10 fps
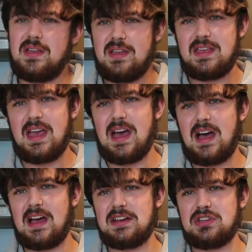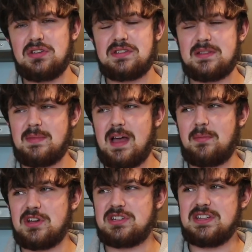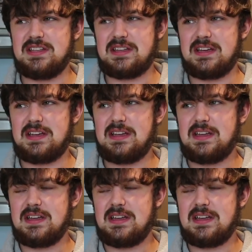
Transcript: yeah, I hadn't used them that much either.